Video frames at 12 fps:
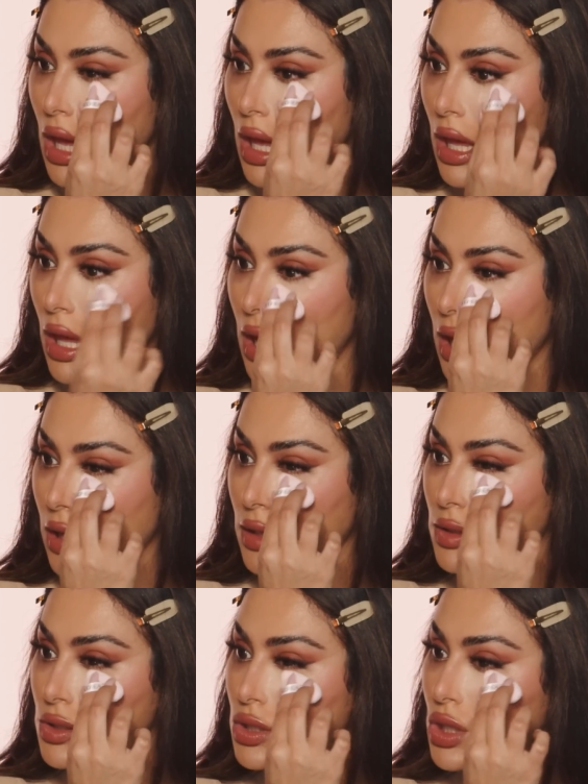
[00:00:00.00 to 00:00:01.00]

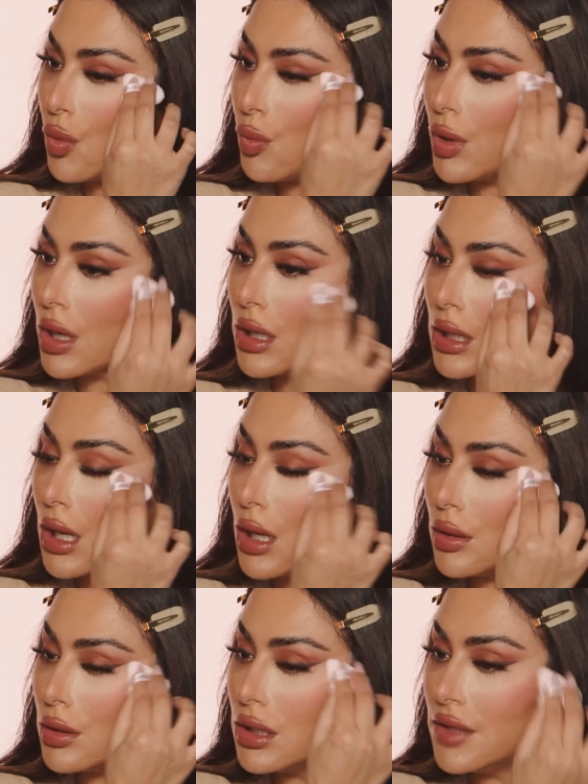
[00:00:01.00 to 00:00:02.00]
And we're gonna
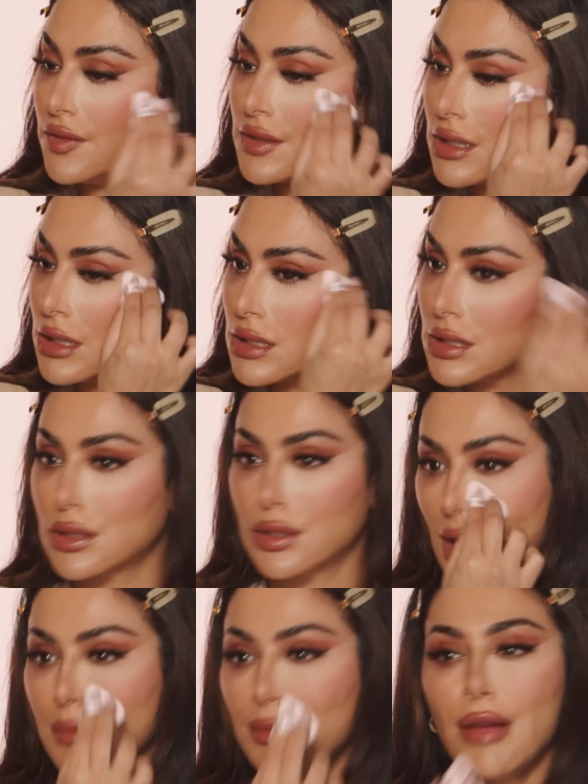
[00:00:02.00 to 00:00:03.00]
now lift it.
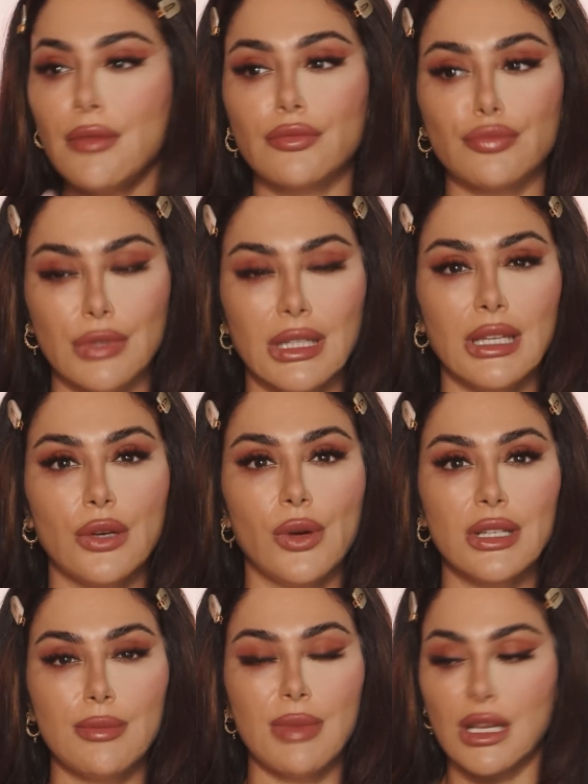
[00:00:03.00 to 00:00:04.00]
I'm not really
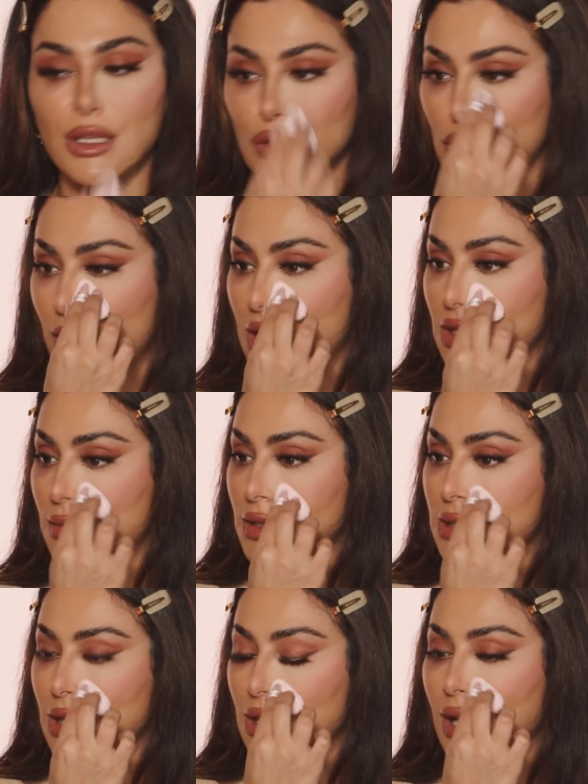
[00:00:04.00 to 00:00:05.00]
going to bake too much. I'm
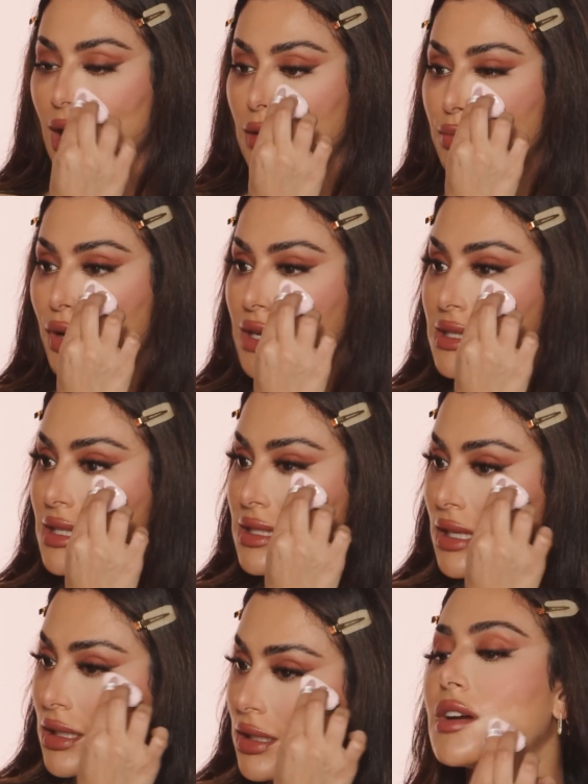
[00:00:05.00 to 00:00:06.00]
just gonna kind of press this
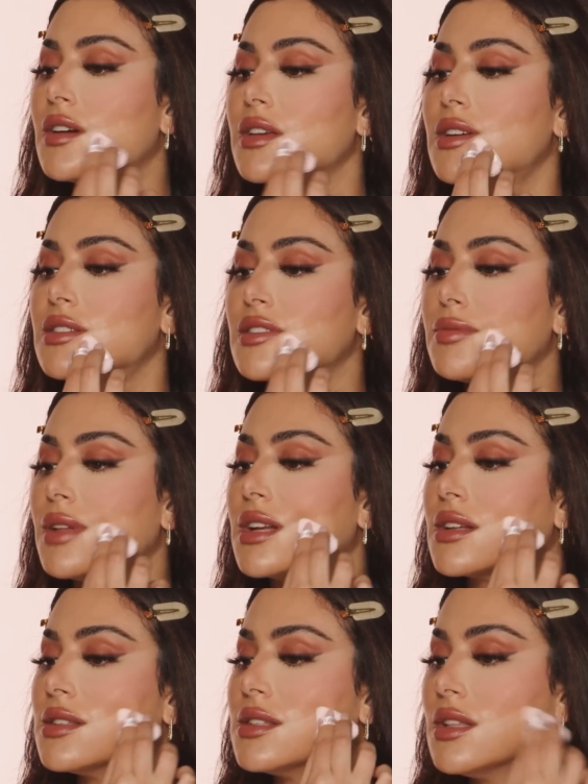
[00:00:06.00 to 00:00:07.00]
in. Earlier as I applied
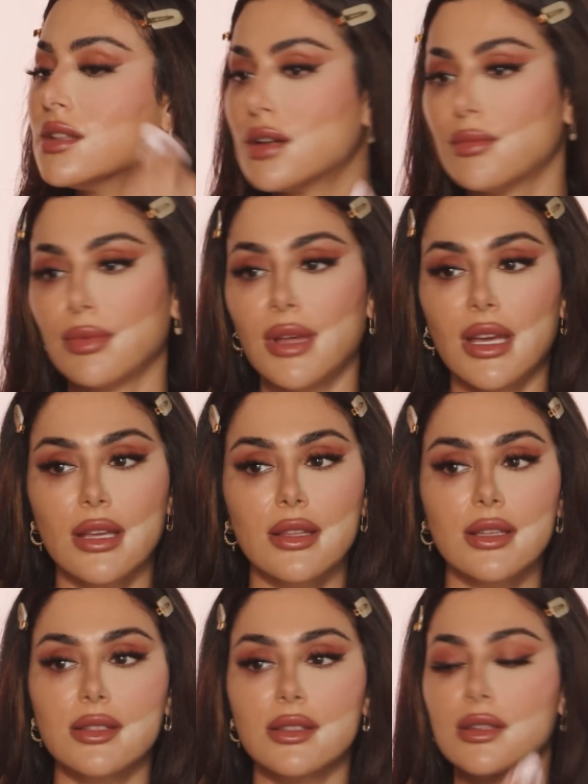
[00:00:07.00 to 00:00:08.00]
concealer, I'm applying
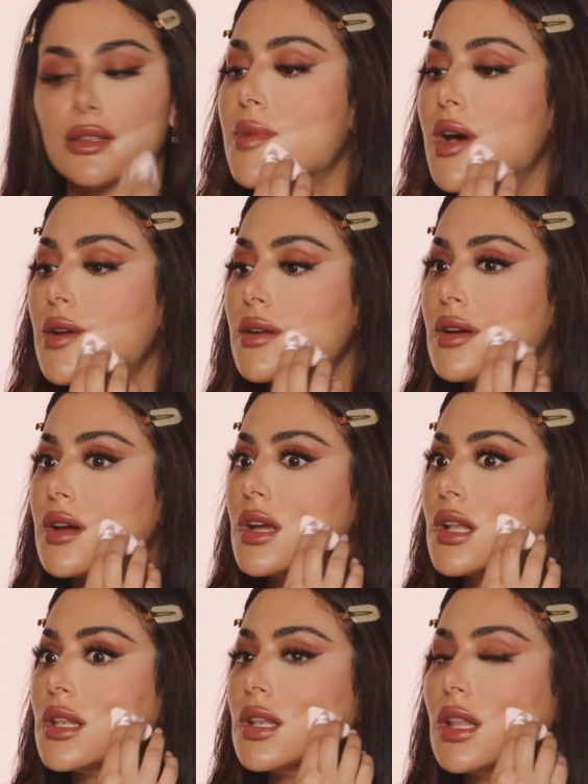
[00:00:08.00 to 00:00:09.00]
this powder.
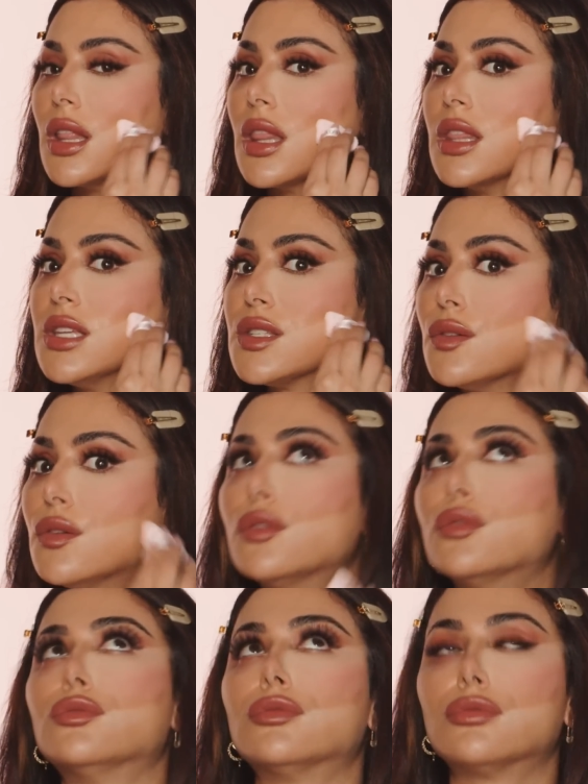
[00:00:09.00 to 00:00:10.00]
And this
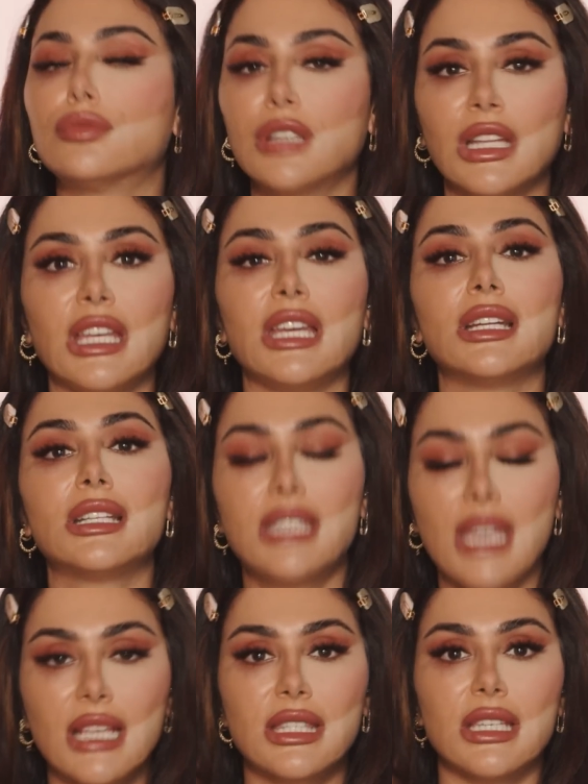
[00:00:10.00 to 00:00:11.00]
really
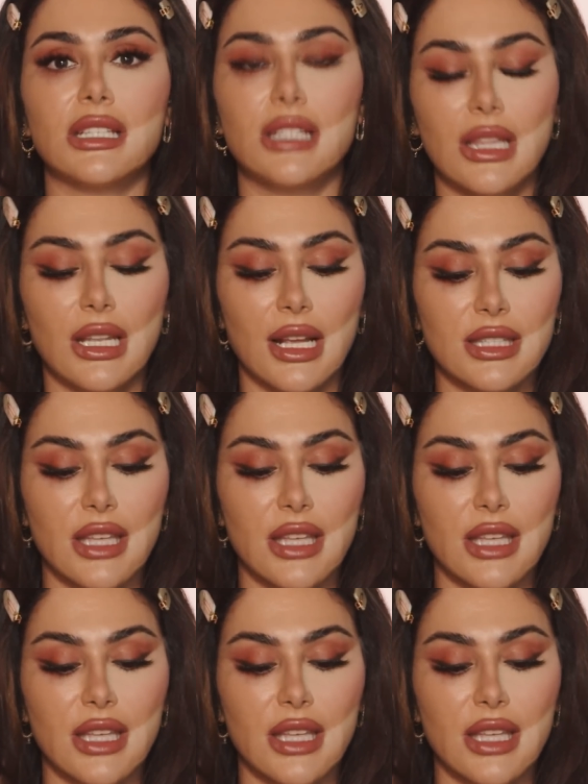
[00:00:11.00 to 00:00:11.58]
takes it to the next